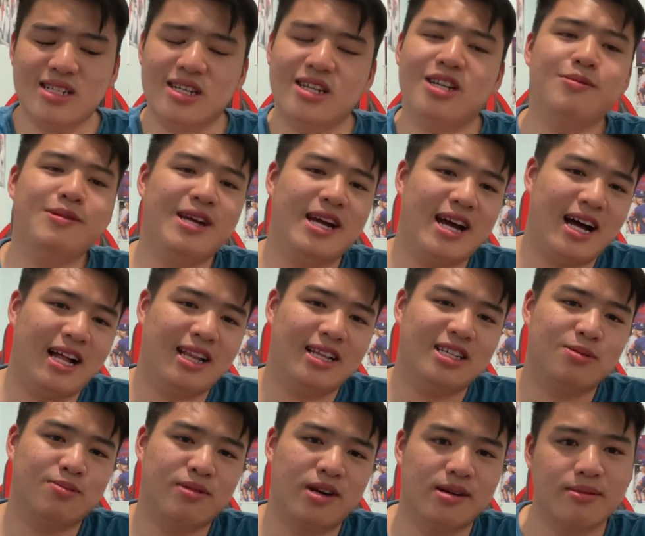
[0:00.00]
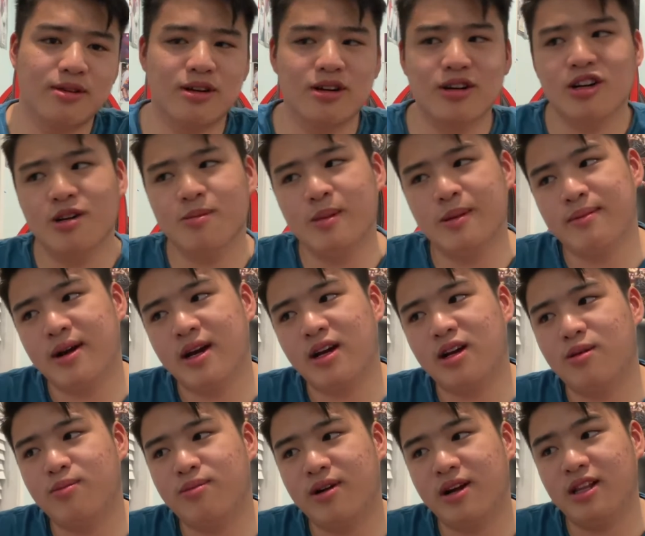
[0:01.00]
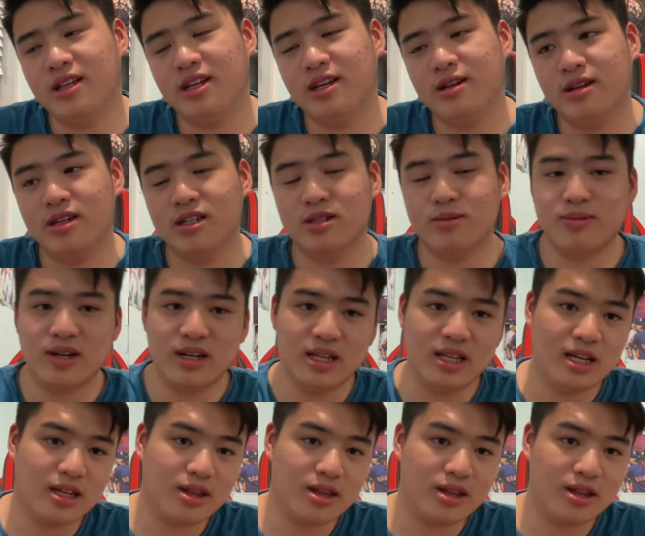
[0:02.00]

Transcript: could be Alex Bregman or it could be Michael Brantley. Because Brantley